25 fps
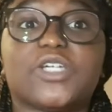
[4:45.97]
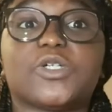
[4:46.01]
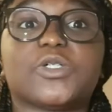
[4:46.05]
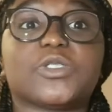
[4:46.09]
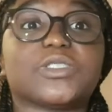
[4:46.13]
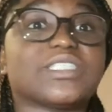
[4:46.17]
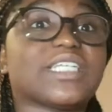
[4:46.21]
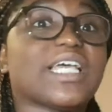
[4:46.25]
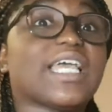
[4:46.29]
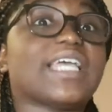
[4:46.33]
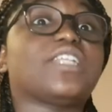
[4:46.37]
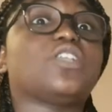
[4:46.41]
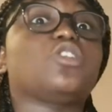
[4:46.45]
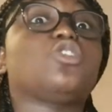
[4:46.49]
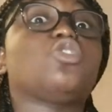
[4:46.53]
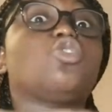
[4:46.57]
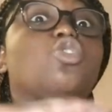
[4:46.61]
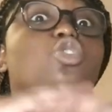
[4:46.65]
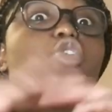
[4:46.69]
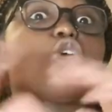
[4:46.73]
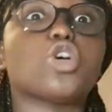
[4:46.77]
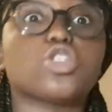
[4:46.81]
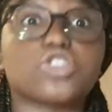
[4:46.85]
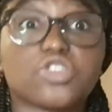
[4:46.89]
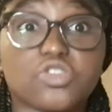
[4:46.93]
contain
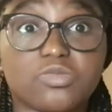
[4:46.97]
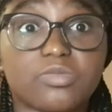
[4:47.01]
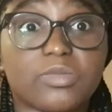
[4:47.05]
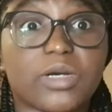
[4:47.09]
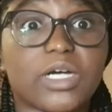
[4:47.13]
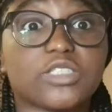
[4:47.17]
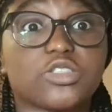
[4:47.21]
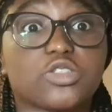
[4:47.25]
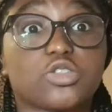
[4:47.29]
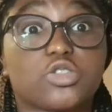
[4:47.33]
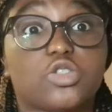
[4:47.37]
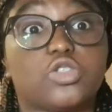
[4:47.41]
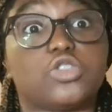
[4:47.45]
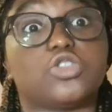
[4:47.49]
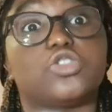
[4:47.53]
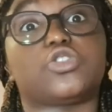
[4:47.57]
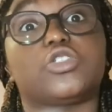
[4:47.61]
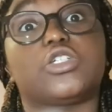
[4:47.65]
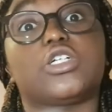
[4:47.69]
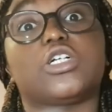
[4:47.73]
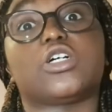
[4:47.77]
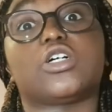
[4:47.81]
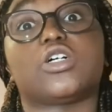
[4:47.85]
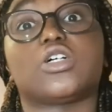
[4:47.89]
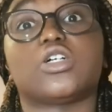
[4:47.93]
lots of
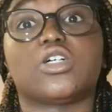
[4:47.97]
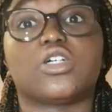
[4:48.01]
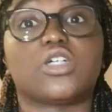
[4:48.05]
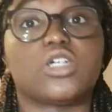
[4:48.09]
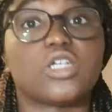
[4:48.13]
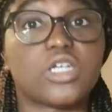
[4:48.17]
mitochondria.